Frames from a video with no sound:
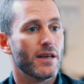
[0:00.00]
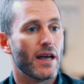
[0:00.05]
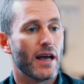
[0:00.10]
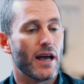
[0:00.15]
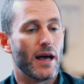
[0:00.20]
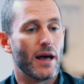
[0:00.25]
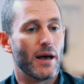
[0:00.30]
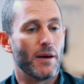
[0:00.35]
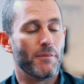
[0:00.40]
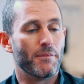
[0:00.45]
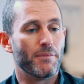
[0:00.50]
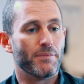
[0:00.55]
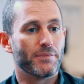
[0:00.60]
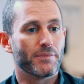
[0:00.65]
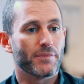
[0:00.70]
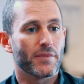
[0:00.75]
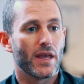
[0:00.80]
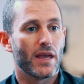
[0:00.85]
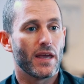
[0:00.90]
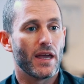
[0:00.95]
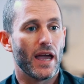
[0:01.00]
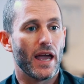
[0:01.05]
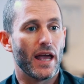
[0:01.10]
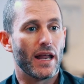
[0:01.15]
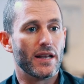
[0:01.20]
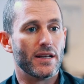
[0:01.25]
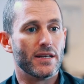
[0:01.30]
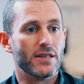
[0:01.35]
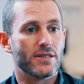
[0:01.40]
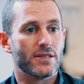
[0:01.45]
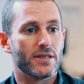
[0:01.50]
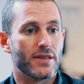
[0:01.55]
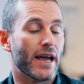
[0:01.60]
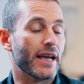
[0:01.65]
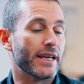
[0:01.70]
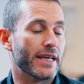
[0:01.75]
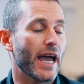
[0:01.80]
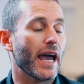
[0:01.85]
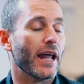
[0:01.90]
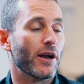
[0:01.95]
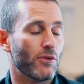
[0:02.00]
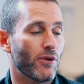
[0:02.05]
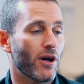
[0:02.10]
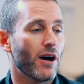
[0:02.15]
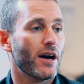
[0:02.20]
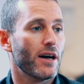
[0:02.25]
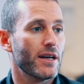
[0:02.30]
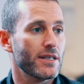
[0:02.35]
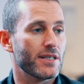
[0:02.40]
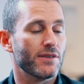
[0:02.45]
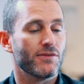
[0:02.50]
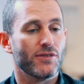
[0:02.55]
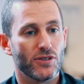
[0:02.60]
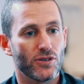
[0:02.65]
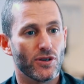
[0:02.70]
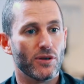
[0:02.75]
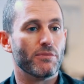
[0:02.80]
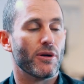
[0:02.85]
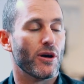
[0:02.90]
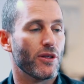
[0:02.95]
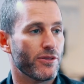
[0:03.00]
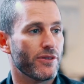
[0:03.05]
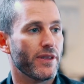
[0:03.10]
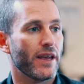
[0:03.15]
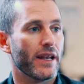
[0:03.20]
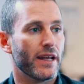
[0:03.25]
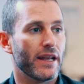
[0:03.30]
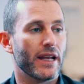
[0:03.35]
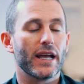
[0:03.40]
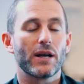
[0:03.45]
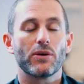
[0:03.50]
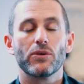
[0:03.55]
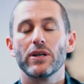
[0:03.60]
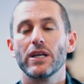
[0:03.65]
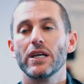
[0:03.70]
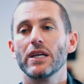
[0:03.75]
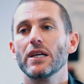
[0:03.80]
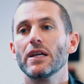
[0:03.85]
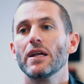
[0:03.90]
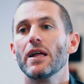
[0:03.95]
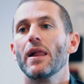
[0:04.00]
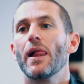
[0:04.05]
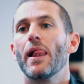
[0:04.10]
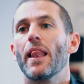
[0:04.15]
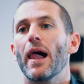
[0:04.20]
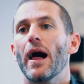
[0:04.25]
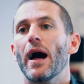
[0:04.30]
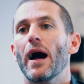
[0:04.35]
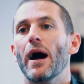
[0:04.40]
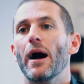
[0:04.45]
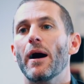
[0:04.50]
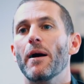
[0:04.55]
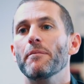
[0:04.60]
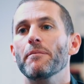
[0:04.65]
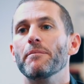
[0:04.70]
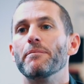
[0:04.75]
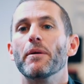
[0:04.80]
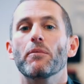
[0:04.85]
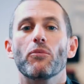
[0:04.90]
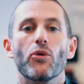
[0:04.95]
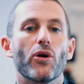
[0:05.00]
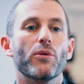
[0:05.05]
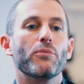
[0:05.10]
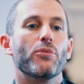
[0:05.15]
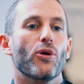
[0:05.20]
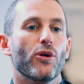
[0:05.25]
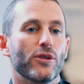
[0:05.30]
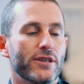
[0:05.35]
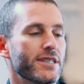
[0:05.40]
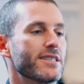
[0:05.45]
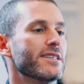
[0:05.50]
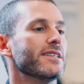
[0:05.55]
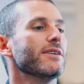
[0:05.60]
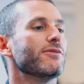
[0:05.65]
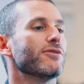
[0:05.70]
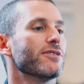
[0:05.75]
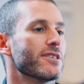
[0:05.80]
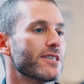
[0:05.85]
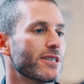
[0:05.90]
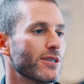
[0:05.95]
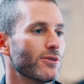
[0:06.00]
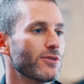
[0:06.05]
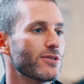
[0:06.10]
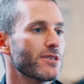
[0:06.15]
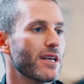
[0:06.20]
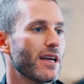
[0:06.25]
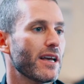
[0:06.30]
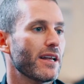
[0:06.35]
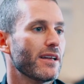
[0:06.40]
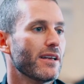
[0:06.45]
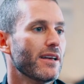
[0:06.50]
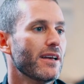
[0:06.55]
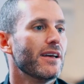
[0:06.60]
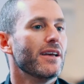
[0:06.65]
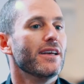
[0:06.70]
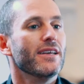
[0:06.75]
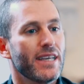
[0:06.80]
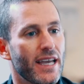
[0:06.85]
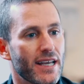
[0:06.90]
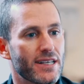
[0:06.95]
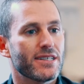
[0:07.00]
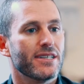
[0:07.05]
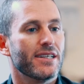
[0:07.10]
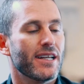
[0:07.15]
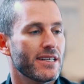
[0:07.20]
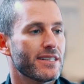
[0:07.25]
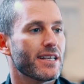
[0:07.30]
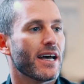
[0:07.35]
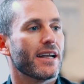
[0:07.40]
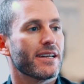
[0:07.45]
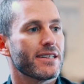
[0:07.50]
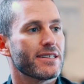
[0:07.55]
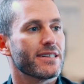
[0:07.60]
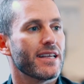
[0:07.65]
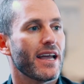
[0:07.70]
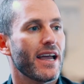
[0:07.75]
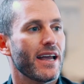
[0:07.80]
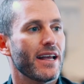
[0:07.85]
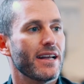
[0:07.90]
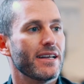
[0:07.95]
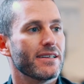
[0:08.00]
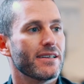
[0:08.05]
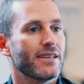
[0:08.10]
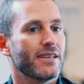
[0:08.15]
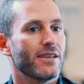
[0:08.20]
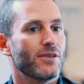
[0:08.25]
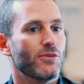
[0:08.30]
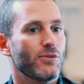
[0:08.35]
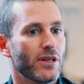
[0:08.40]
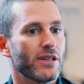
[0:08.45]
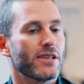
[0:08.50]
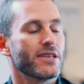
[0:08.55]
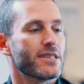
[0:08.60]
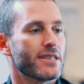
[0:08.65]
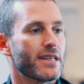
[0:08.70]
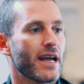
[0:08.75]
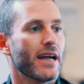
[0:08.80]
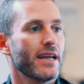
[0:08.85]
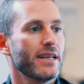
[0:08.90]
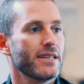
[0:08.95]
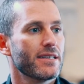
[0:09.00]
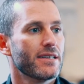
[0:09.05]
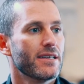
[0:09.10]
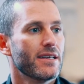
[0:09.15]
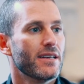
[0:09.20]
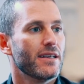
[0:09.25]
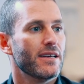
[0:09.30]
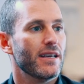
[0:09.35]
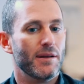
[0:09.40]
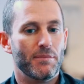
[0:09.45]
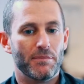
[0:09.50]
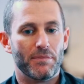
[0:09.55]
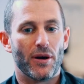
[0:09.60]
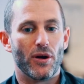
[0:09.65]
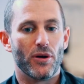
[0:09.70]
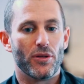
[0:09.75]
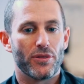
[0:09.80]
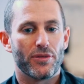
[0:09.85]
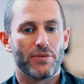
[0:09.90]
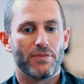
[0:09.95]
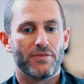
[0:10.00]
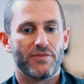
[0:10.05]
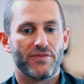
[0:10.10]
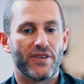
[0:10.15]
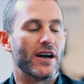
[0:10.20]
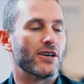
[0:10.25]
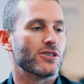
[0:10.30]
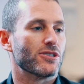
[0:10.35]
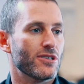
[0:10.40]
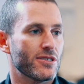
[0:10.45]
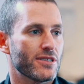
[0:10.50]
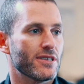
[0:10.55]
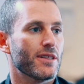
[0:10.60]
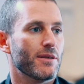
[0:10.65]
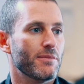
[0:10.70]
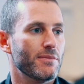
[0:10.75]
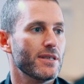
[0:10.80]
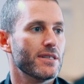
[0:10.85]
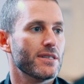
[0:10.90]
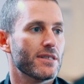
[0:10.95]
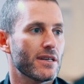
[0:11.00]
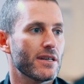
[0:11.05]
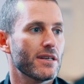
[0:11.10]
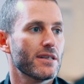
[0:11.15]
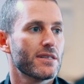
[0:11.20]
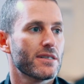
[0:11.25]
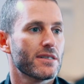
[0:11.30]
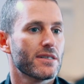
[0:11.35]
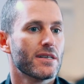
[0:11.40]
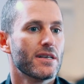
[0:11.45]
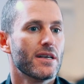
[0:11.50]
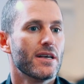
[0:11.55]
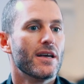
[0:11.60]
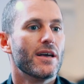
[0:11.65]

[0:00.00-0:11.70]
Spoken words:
and they can arise if you're doing both debt and equity. But more importantly, it's a different skill set. Yes, you need to understand real estate in both functions of the business,